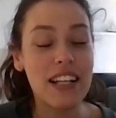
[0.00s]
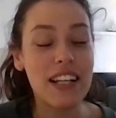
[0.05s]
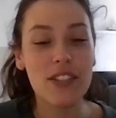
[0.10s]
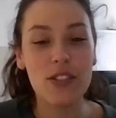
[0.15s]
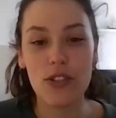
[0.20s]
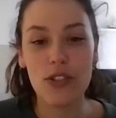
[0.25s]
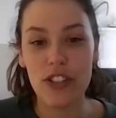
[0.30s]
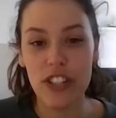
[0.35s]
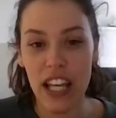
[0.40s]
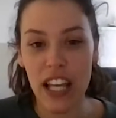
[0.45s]

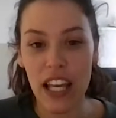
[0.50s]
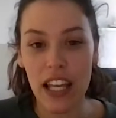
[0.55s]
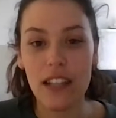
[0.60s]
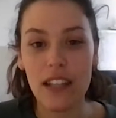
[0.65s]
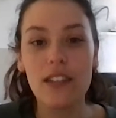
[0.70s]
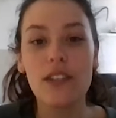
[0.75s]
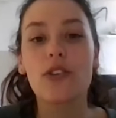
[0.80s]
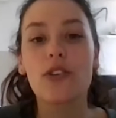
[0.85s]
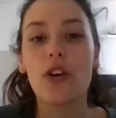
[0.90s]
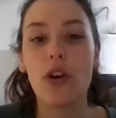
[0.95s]

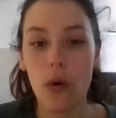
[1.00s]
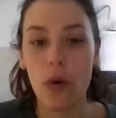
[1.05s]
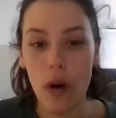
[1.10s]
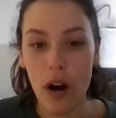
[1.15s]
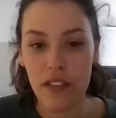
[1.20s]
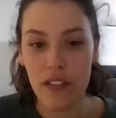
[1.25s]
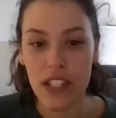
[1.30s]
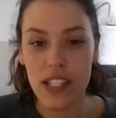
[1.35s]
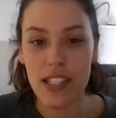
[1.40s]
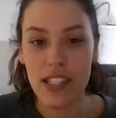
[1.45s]
yesterday, Legault
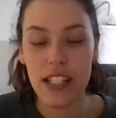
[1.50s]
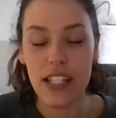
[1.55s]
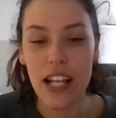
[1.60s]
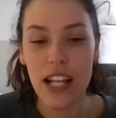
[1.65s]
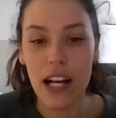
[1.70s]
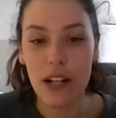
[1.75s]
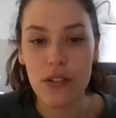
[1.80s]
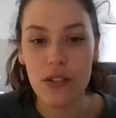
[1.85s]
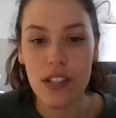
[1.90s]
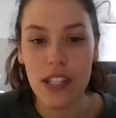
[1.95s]
obviously
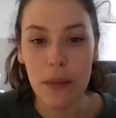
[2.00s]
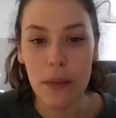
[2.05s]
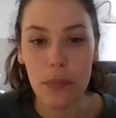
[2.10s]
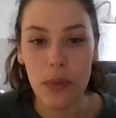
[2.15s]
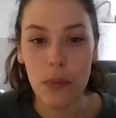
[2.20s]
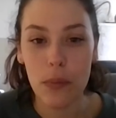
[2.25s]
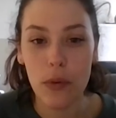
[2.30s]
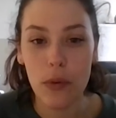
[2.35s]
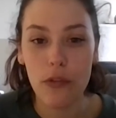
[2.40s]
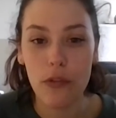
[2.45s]
announced that
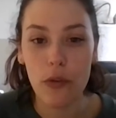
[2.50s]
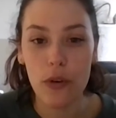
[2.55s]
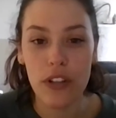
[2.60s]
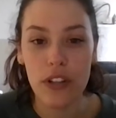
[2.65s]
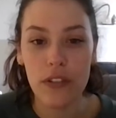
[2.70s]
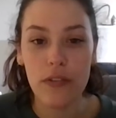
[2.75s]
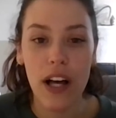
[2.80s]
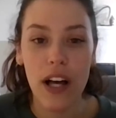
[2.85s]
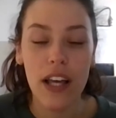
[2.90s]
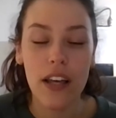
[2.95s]
people
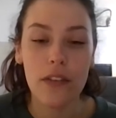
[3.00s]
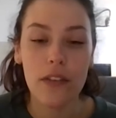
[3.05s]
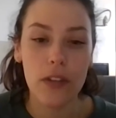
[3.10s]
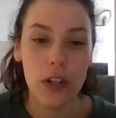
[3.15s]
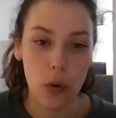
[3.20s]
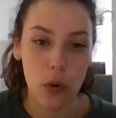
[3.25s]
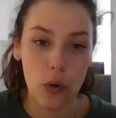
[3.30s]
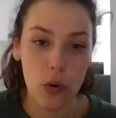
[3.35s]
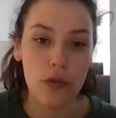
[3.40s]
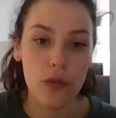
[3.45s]
45
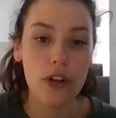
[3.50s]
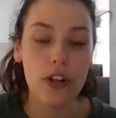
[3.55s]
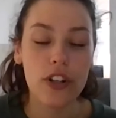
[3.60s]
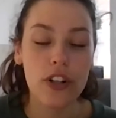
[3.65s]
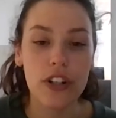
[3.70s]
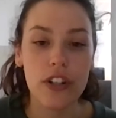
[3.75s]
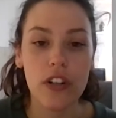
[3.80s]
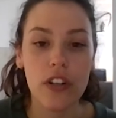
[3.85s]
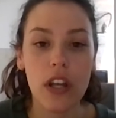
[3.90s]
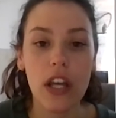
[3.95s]
and over
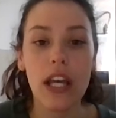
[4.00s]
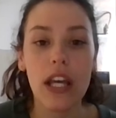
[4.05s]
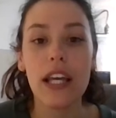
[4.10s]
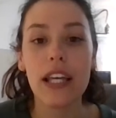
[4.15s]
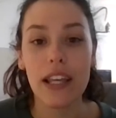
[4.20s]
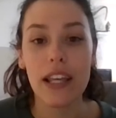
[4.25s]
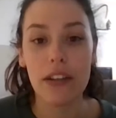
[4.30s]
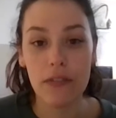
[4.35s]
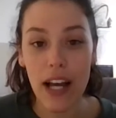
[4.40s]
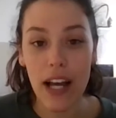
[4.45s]
could
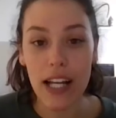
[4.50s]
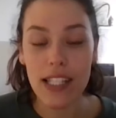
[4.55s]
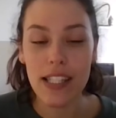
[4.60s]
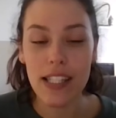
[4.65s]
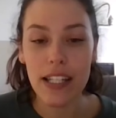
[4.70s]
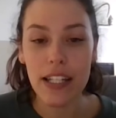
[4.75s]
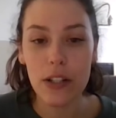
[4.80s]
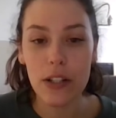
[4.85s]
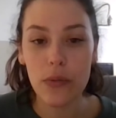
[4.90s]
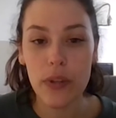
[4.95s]
get
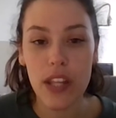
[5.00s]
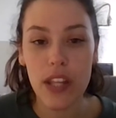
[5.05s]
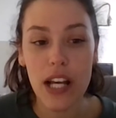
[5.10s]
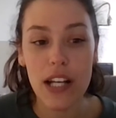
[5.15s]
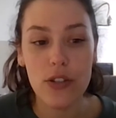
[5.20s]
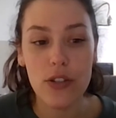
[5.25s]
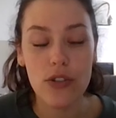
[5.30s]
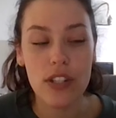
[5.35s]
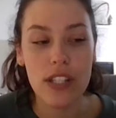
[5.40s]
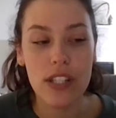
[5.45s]
vaccinated with
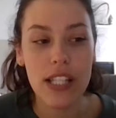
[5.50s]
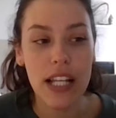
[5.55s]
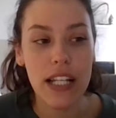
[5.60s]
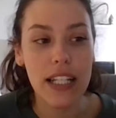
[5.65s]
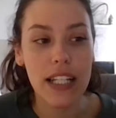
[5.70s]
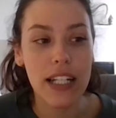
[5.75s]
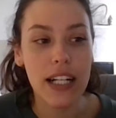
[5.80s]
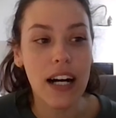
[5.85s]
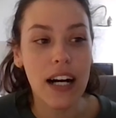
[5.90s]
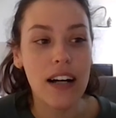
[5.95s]

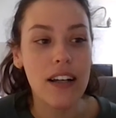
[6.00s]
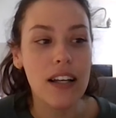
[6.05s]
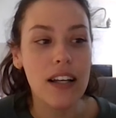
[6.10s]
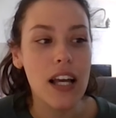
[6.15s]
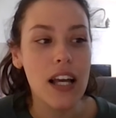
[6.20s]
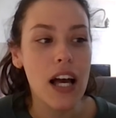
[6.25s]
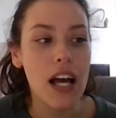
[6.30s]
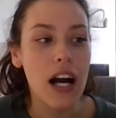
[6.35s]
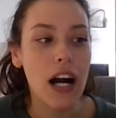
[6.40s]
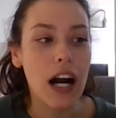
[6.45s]
AstraZeneca.
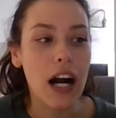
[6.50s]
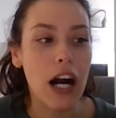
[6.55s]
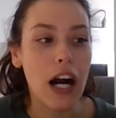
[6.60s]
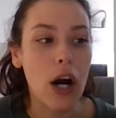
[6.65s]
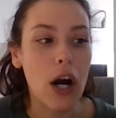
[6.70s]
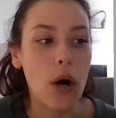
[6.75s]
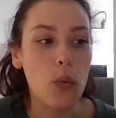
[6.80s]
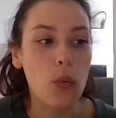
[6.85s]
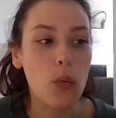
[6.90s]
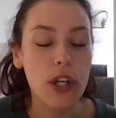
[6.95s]

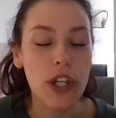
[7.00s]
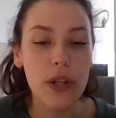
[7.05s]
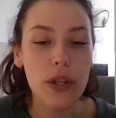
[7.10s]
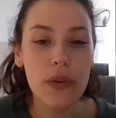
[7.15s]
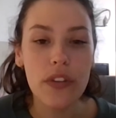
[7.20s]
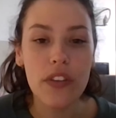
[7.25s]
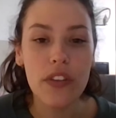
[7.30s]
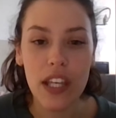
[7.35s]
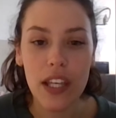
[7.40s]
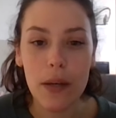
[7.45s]
What do
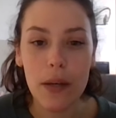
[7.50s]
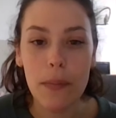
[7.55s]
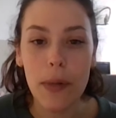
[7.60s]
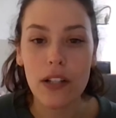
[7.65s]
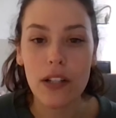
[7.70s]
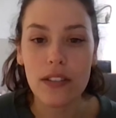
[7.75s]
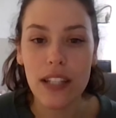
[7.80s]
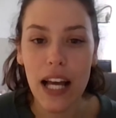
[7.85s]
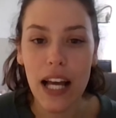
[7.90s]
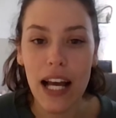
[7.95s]
you think
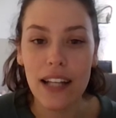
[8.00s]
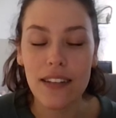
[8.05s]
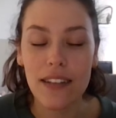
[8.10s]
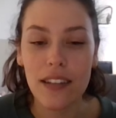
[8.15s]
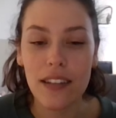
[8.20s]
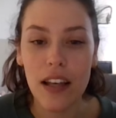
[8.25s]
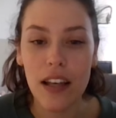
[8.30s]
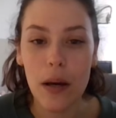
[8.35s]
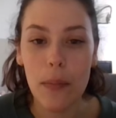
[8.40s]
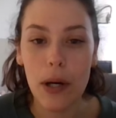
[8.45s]
about that
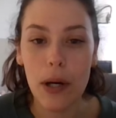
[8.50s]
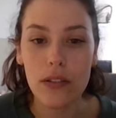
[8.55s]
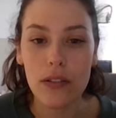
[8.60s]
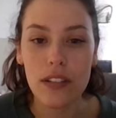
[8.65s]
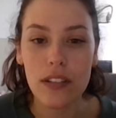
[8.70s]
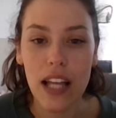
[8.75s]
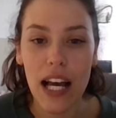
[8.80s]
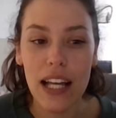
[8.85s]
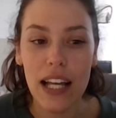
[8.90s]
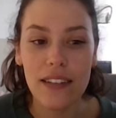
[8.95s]

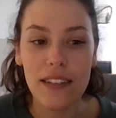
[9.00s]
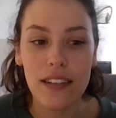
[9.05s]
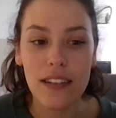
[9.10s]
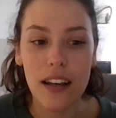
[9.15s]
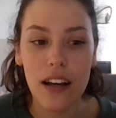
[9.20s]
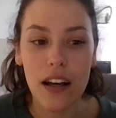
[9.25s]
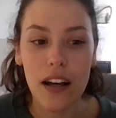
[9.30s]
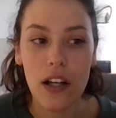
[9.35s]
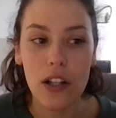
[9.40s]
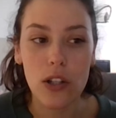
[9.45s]

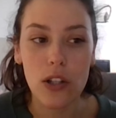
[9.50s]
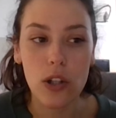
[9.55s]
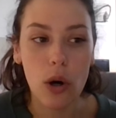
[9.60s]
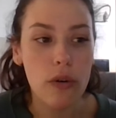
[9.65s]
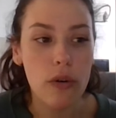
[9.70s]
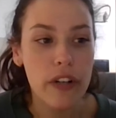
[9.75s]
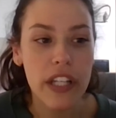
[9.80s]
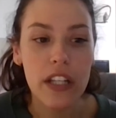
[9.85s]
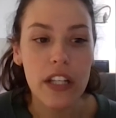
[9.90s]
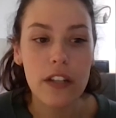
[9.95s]

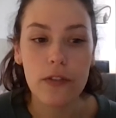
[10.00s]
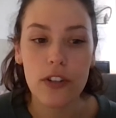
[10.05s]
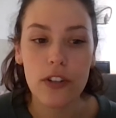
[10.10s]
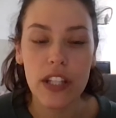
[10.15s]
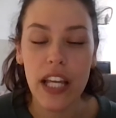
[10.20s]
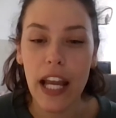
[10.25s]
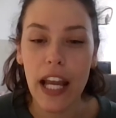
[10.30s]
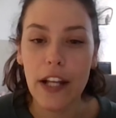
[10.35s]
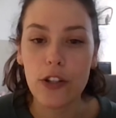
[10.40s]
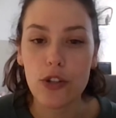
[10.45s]
lowering for
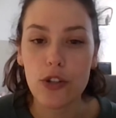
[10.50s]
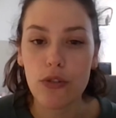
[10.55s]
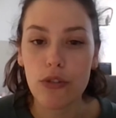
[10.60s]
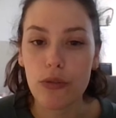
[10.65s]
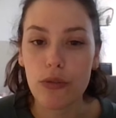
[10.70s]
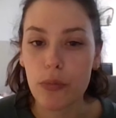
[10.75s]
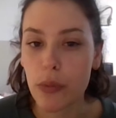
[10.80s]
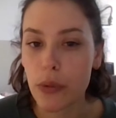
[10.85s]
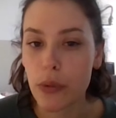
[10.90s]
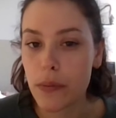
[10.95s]
the age
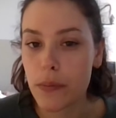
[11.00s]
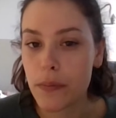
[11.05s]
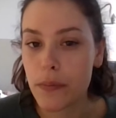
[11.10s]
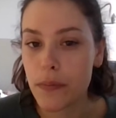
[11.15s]
group?